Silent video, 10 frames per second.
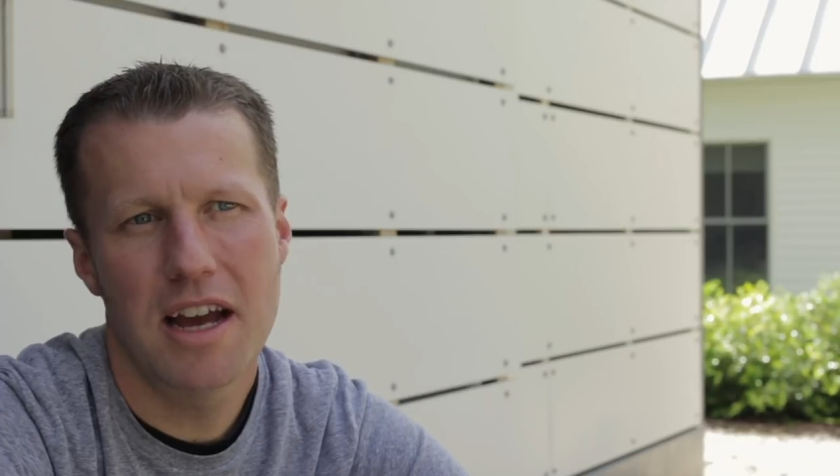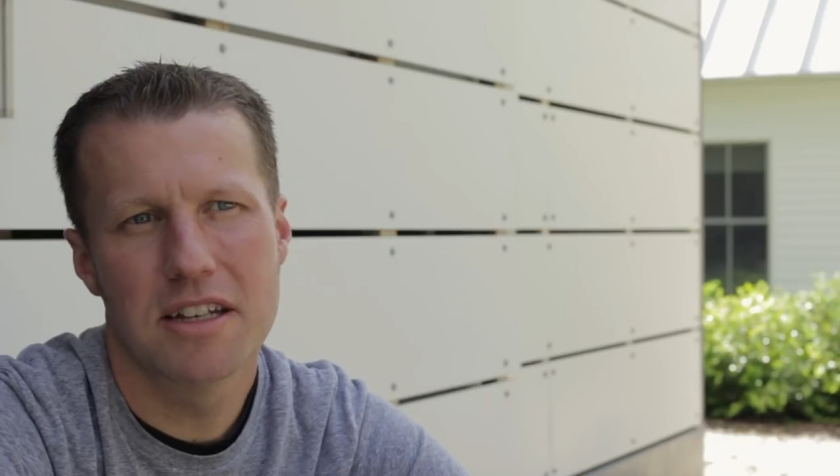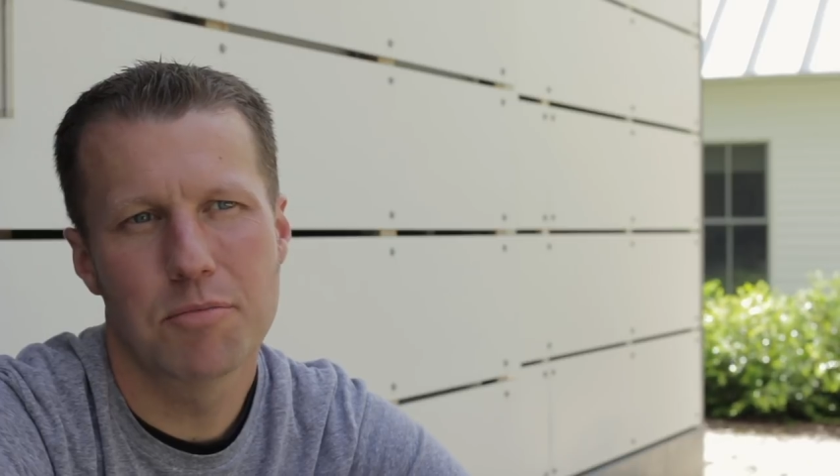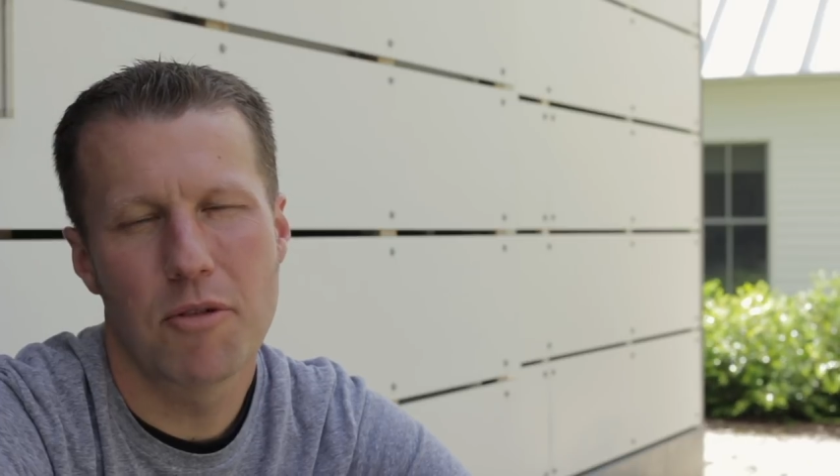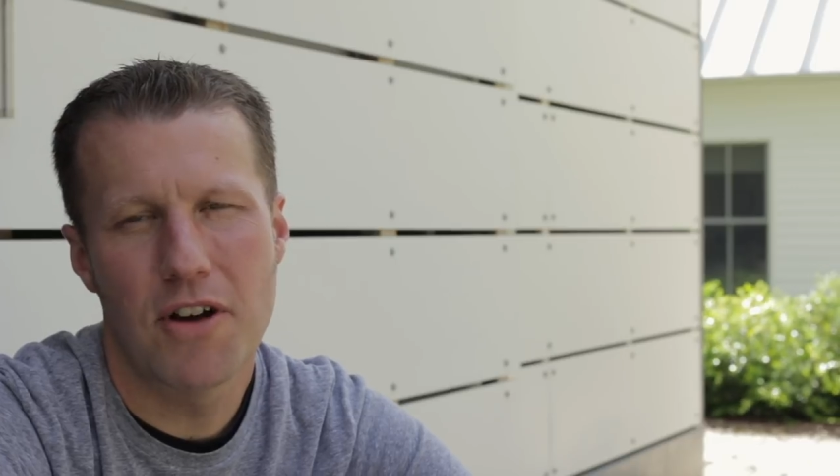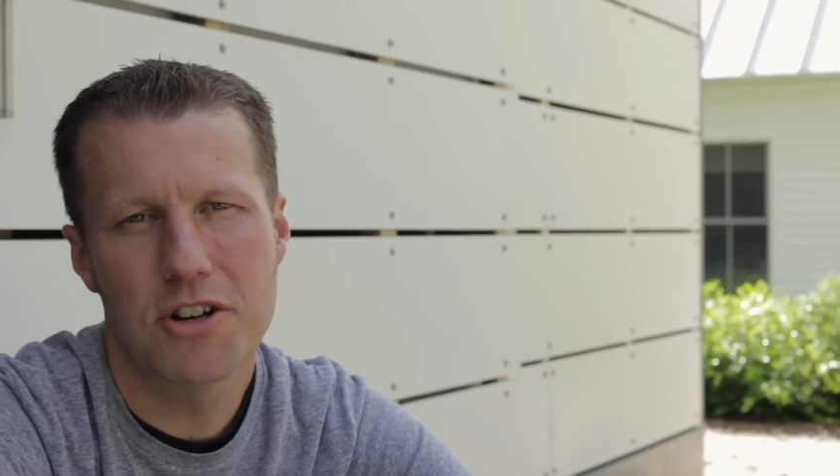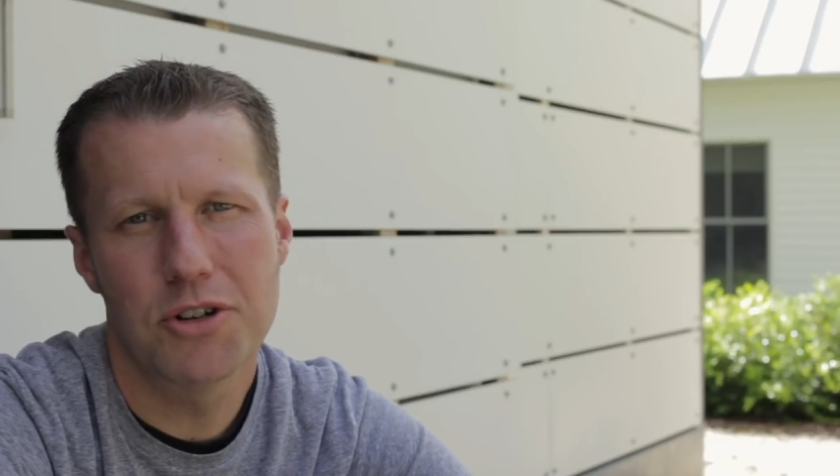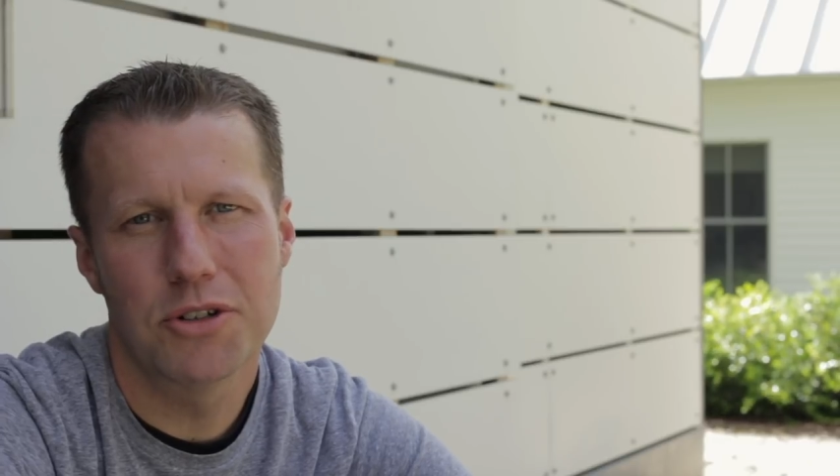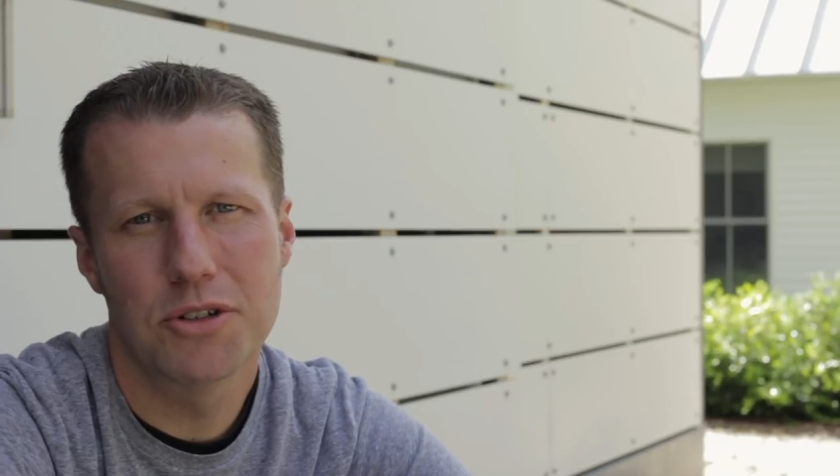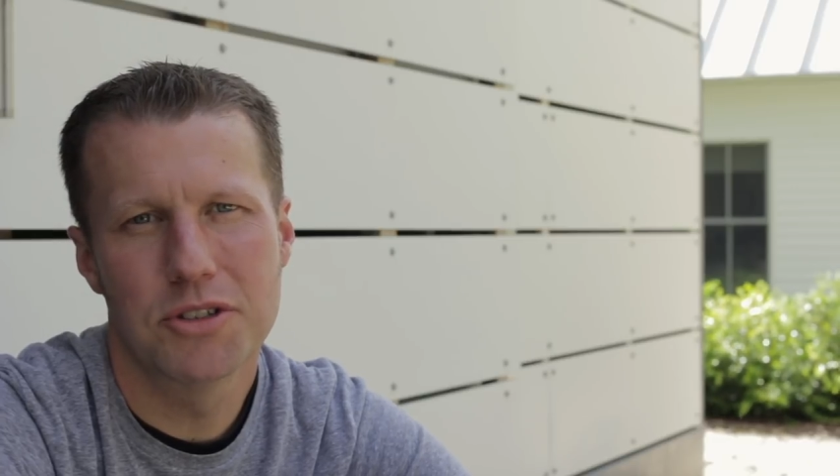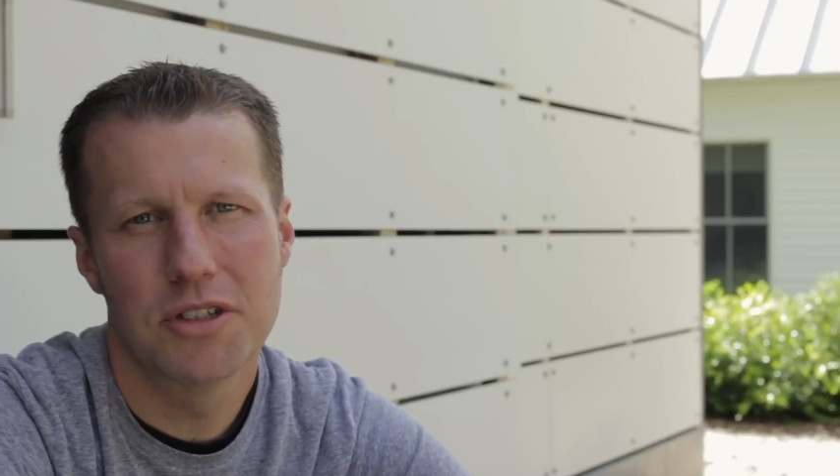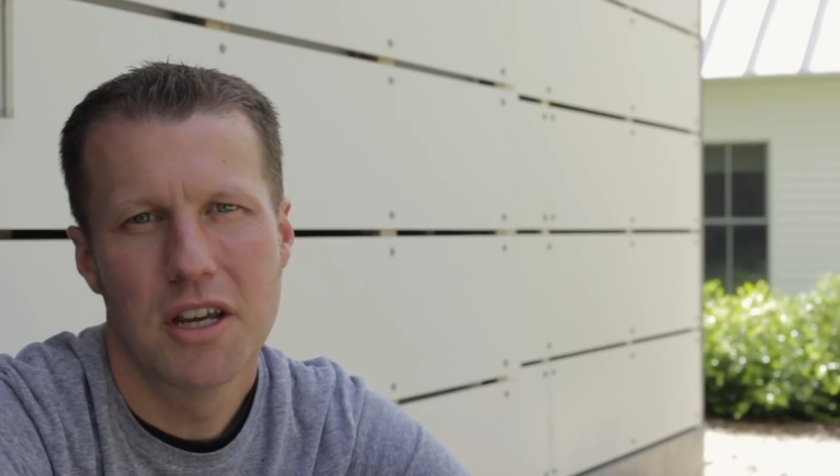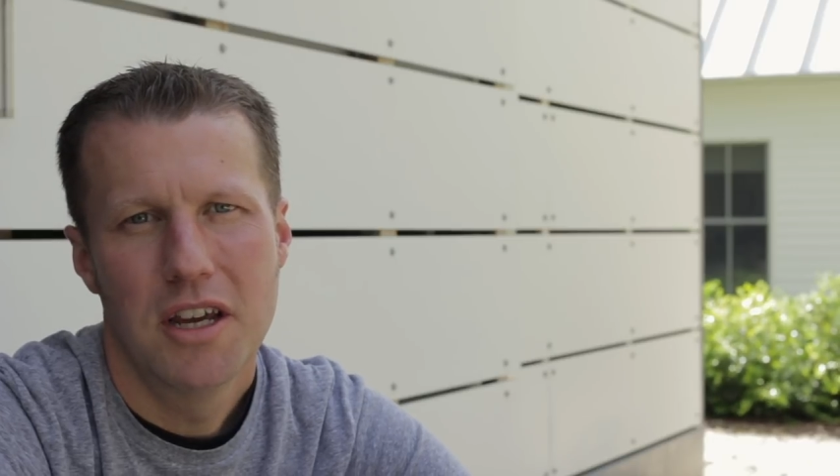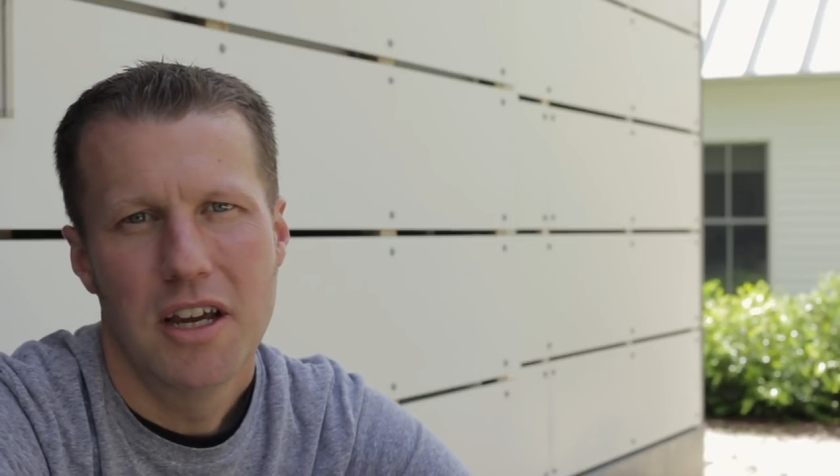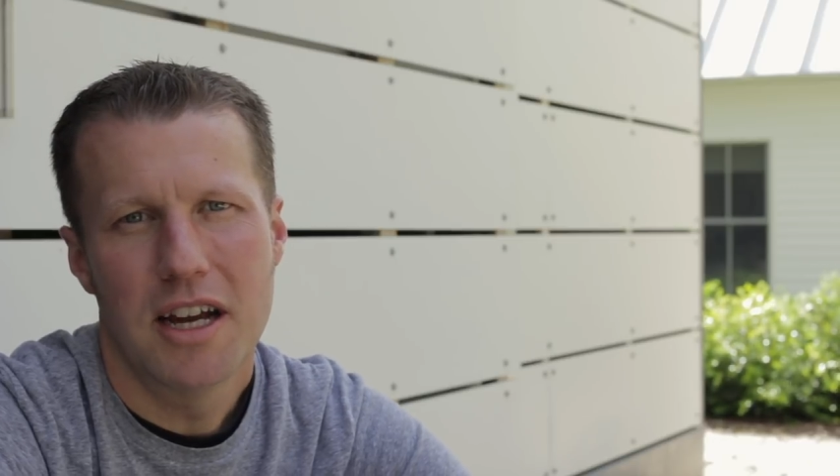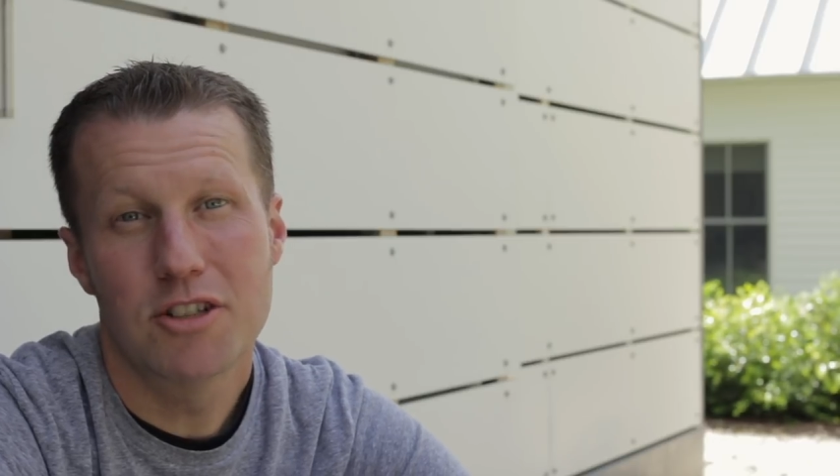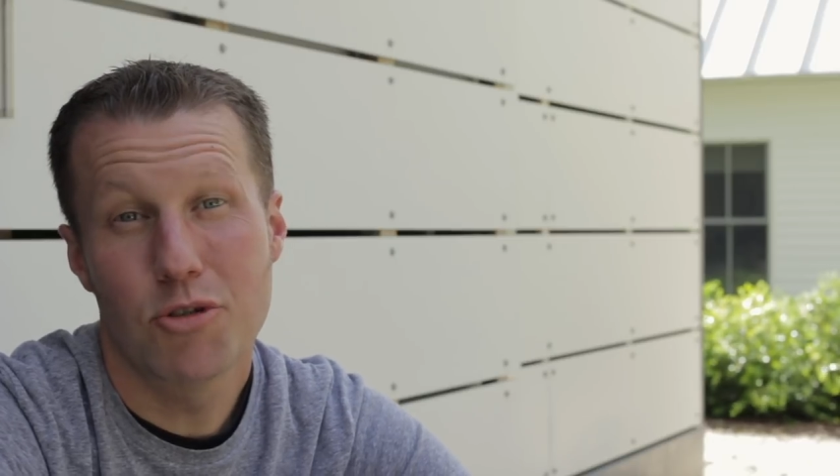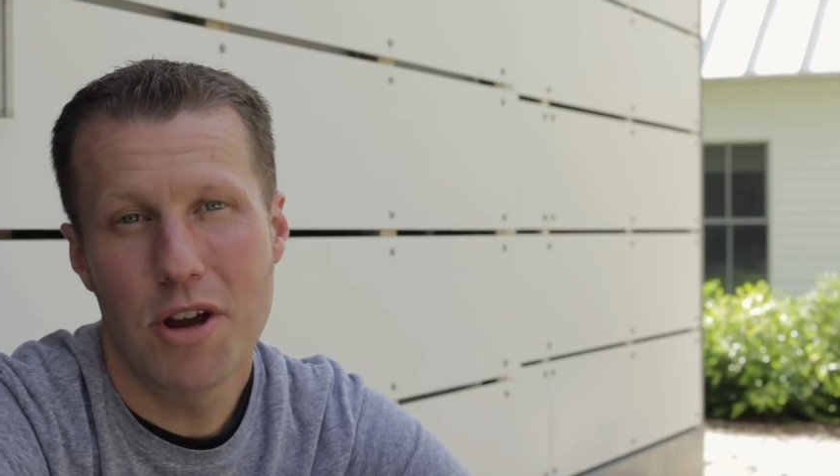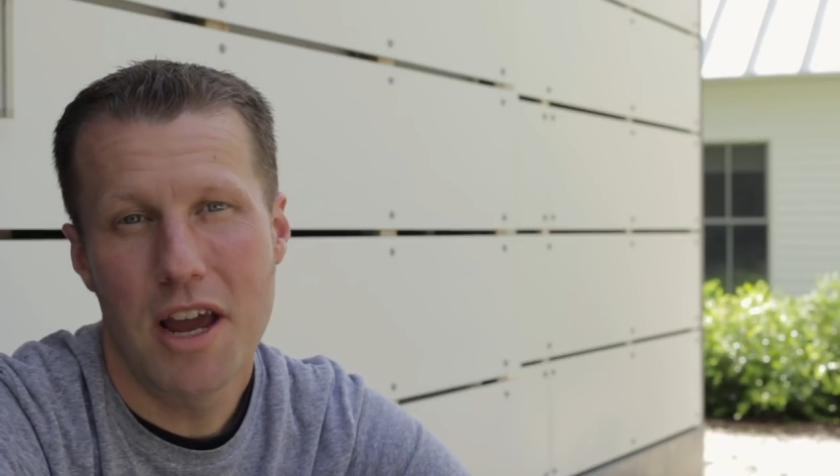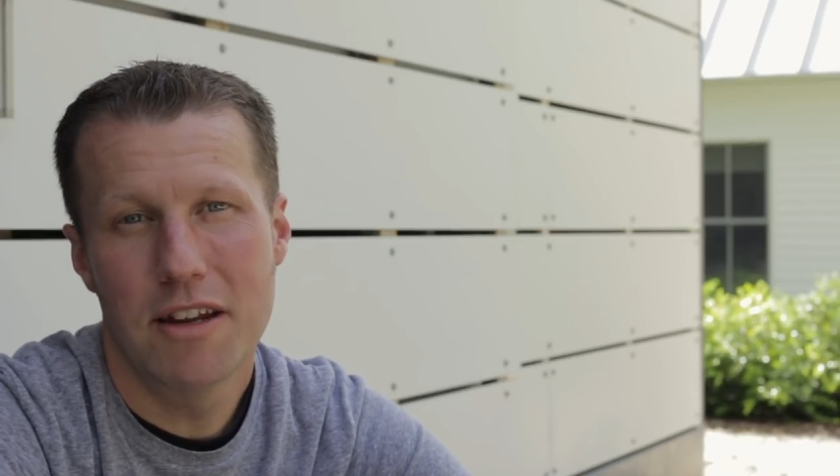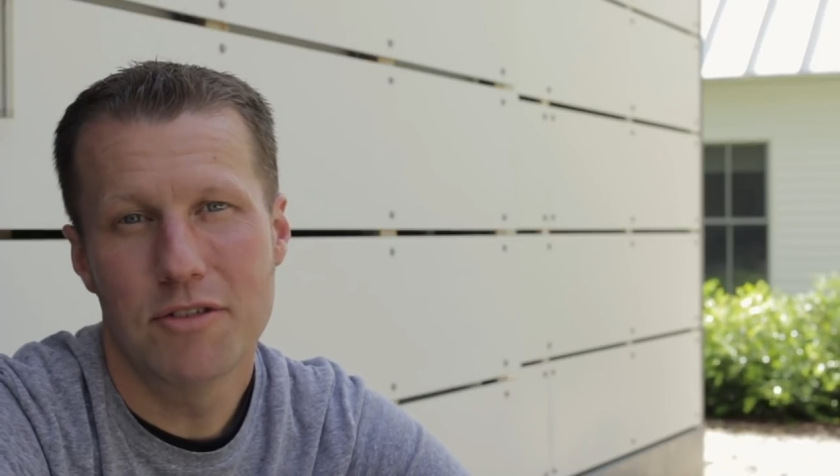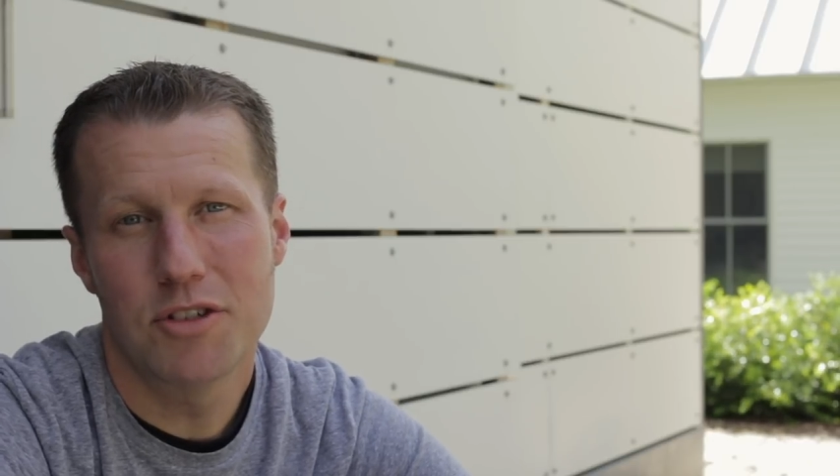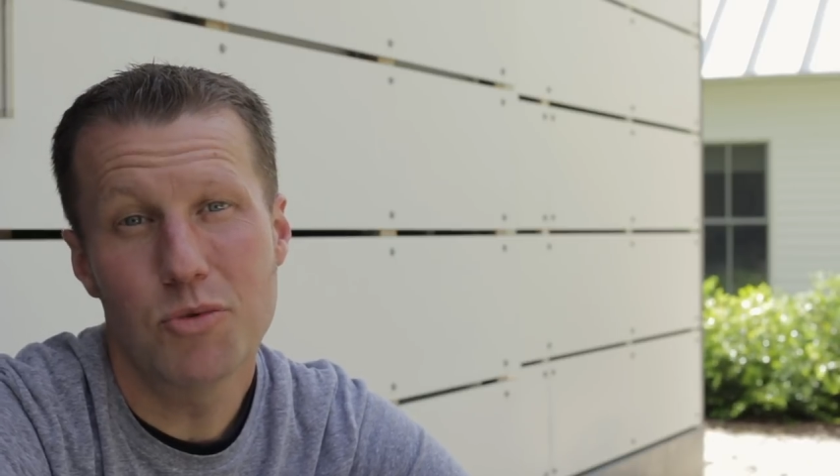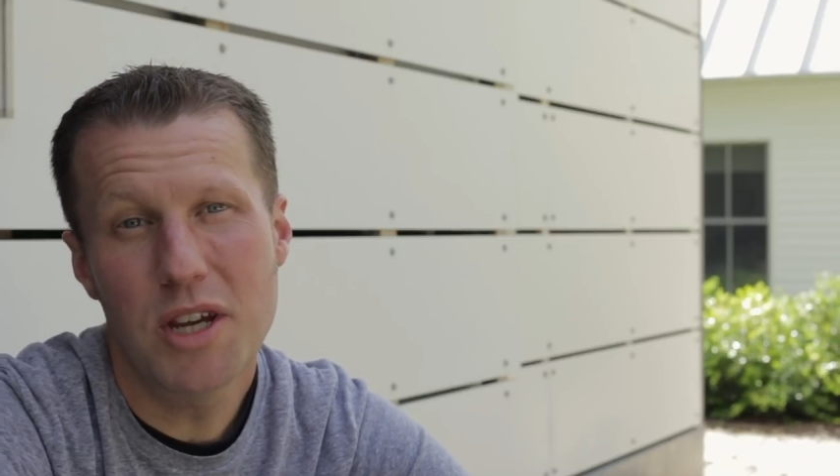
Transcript: as professionals, as creatives,